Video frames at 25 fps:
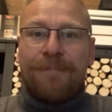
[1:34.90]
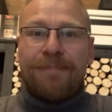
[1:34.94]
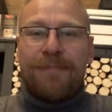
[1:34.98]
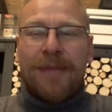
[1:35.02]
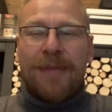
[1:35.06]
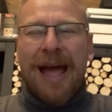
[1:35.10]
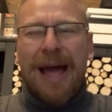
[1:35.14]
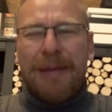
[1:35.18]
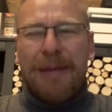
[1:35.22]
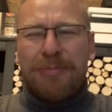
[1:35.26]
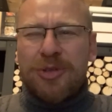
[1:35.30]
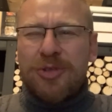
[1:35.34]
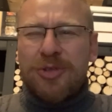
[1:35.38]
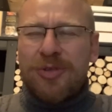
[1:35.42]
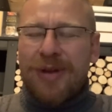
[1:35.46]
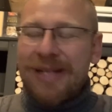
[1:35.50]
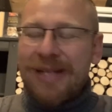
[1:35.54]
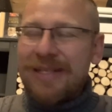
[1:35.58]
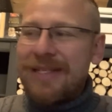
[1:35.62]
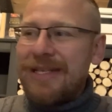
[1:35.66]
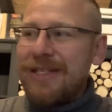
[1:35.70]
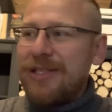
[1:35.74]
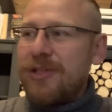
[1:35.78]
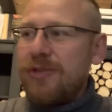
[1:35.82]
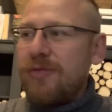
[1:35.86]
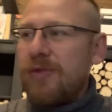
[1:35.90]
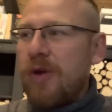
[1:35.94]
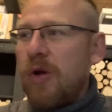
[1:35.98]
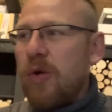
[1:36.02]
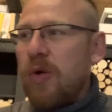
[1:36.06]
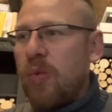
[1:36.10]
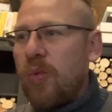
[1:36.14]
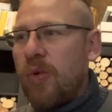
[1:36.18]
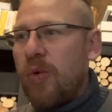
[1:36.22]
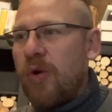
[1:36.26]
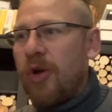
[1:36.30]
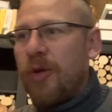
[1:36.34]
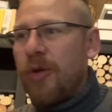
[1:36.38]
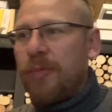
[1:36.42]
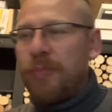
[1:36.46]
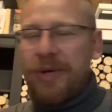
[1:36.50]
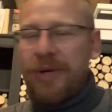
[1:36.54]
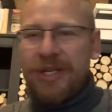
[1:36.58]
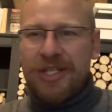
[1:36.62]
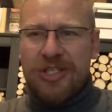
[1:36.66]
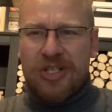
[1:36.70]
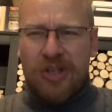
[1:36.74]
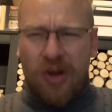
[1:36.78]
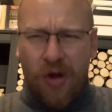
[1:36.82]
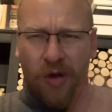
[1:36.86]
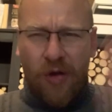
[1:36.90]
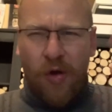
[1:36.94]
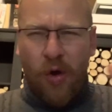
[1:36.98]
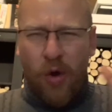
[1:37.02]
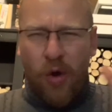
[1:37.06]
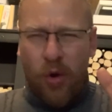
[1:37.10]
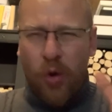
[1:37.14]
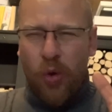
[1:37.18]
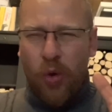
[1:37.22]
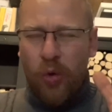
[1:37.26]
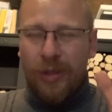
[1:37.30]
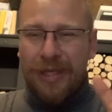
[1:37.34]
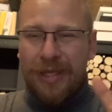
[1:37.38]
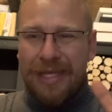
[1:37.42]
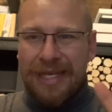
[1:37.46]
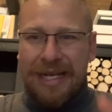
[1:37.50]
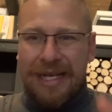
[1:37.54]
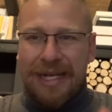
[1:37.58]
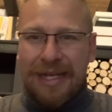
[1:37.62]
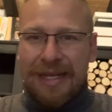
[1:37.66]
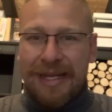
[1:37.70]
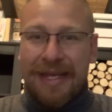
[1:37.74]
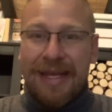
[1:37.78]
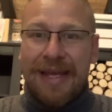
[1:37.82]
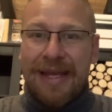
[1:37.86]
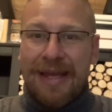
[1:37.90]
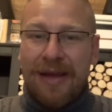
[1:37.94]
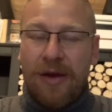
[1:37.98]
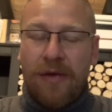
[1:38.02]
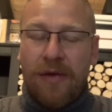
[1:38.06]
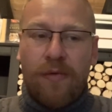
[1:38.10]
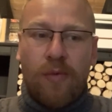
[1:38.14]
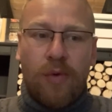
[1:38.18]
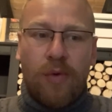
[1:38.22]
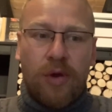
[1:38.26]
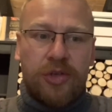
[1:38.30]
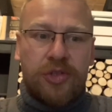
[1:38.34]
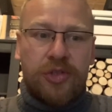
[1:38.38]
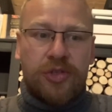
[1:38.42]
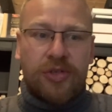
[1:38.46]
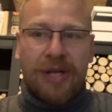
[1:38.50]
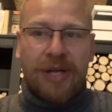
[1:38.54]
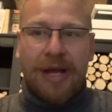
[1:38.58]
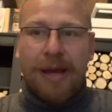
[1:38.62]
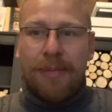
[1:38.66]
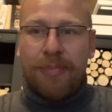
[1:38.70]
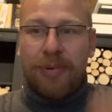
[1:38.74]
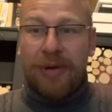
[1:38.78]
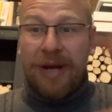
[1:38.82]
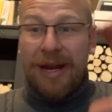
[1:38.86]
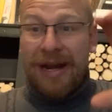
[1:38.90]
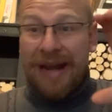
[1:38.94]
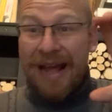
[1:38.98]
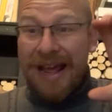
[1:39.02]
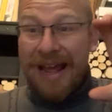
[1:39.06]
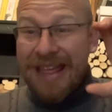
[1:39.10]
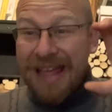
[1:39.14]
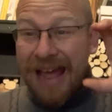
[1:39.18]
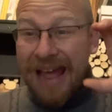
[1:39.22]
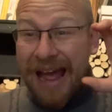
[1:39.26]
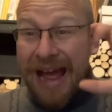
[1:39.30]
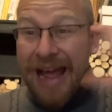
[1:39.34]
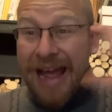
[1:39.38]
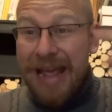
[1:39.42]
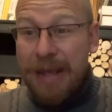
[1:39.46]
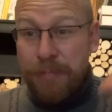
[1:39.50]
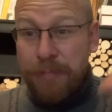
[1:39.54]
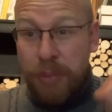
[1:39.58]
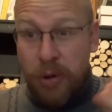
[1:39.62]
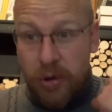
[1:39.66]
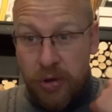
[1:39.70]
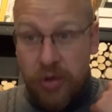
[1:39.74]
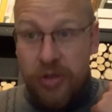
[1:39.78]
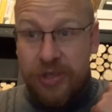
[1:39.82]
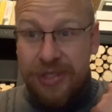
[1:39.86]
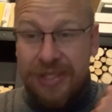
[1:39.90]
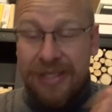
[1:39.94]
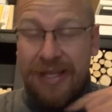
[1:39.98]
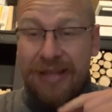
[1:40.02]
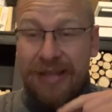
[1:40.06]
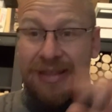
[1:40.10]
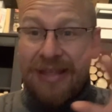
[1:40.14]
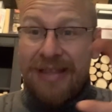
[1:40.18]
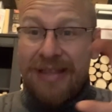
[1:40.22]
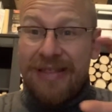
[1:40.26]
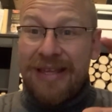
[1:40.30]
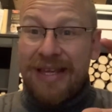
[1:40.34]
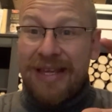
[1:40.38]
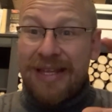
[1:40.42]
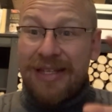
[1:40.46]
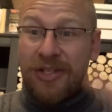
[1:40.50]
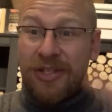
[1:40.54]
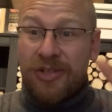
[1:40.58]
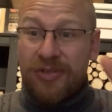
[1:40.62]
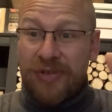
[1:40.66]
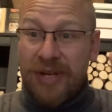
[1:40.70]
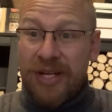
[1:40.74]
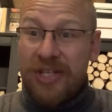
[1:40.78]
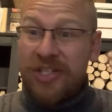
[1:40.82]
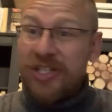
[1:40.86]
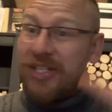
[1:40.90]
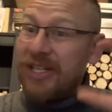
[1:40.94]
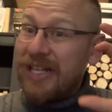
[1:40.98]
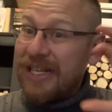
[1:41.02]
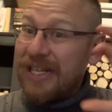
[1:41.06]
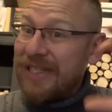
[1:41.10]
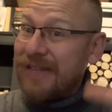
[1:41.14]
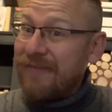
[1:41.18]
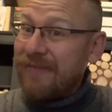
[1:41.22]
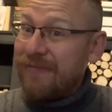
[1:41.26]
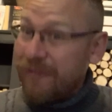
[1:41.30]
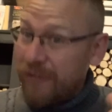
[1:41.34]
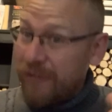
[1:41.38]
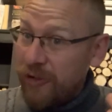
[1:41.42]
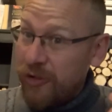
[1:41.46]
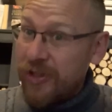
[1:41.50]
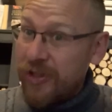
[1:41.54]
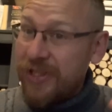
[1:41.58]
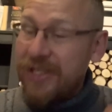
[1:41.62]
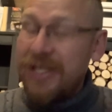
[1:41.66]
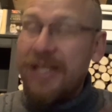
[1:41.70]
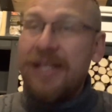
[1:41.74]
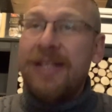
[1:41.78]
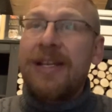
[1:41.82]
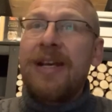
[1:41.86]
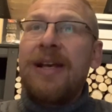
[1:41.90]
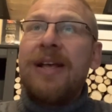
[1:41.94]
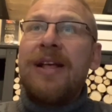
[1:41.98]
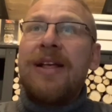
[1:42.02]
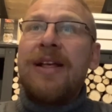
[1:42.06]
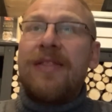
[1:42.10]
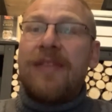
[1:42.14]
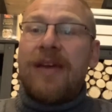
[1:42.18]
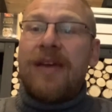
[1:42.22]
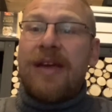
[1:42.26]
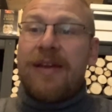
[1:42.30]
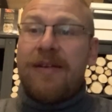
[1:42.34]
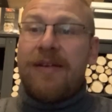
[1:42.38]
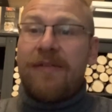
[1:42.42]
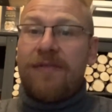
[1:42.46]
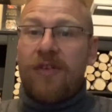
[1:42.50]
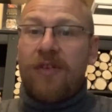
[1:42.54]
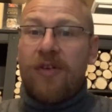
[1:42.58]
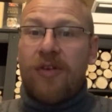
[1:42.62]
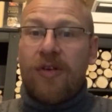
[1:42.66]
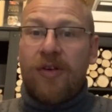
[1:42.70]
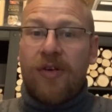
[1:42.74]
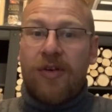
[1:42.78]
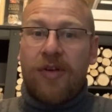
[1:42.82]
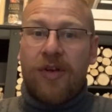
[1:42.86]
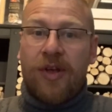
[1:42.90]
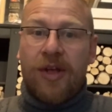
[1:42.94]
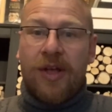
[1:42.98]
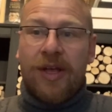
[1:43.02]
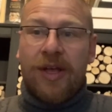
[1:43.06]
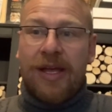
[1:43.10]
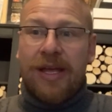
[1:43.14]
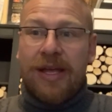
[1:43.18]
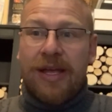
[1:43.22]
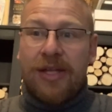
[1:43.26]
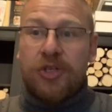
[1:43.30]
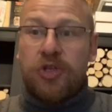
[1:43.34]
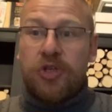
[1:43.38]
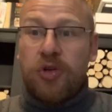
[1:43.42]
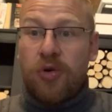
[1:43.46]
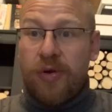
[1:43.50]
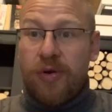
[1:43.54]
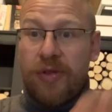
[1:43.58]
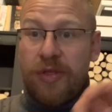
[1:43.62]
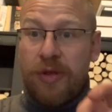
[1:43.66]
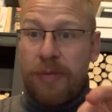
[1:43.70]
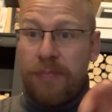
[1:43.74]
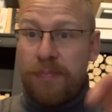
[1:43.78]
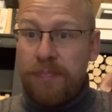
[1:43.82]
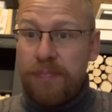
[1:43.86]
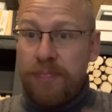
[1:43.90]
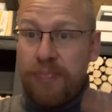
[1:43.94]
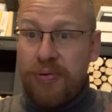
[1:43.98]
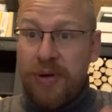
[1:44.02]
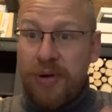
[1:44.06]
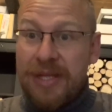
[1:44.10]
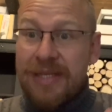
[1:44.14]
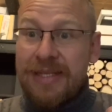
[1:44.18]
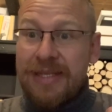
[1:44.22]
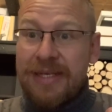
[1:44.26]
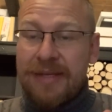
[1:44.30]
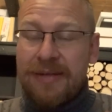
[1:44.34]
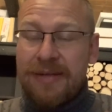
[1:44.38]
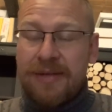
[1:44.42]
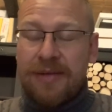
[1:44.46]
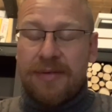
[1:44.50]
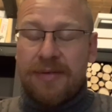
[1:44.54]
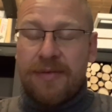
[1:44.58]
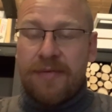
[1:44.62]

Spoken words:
abstract is the wrong word, but it's not wholly clear on what should happen. And I personally think the illustration is inverted. They've, during the printing